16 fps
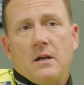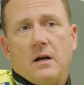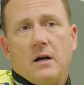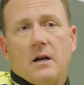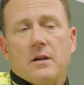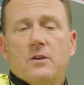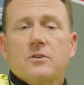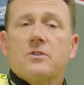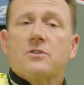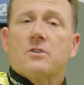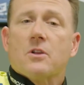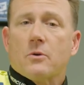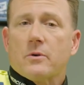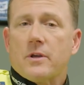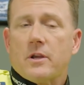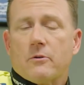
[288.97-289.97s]
I use a
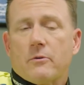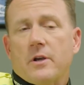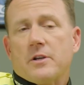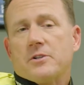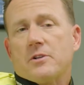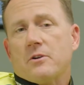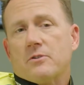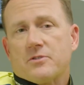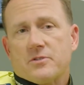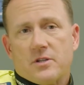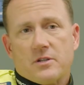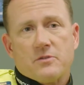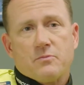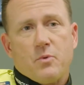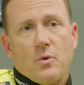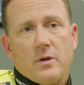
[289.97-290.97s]
slower gear ratio,
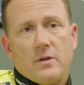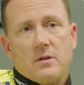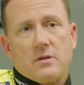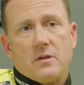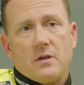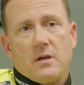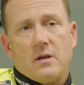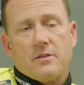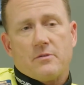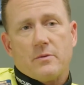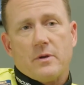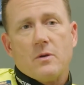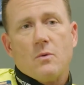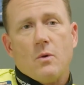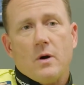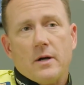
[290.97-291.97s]

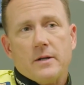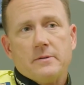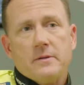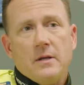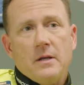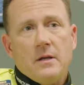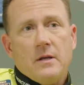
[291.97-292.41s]
6.3 to 1,